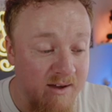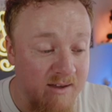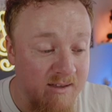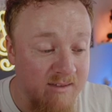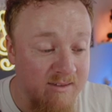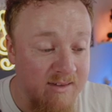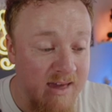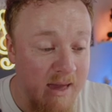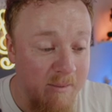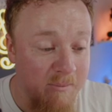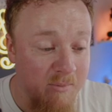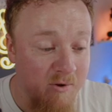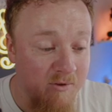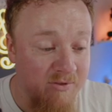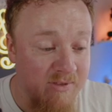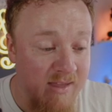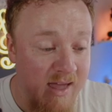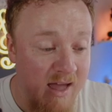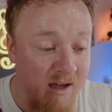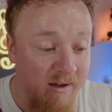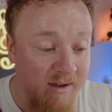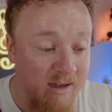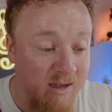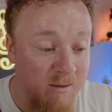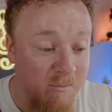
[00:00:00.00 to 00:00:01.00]
I can tap on
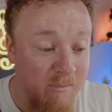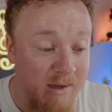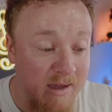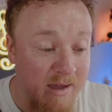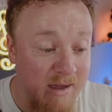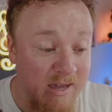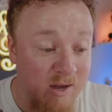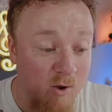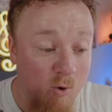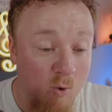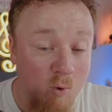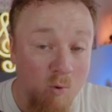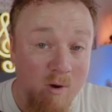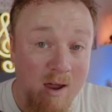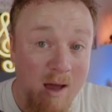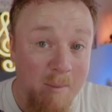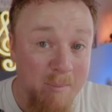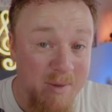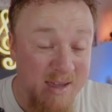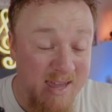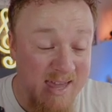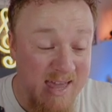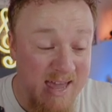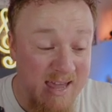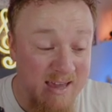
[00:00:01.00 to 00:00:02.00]
that, I can make it all
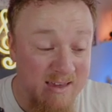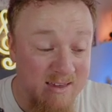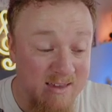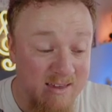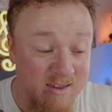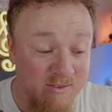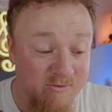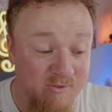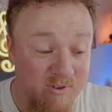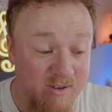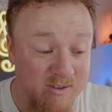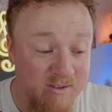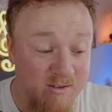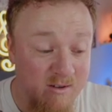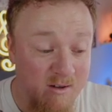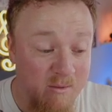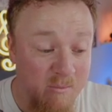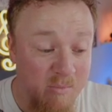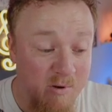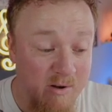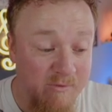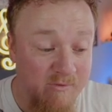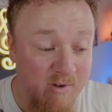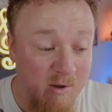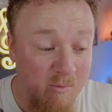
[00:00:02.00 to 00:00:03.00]
uppercase, for
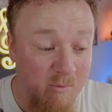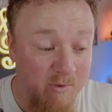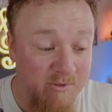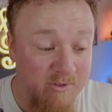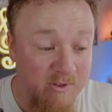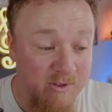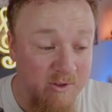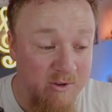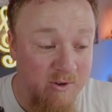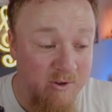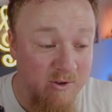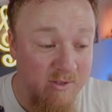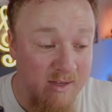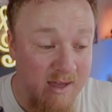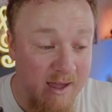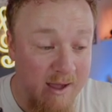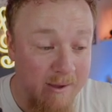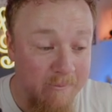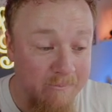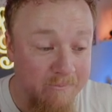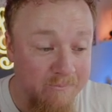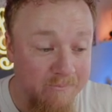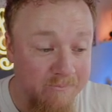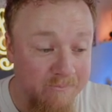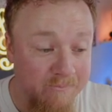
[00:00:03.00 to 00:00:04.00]
example, if I want to do that.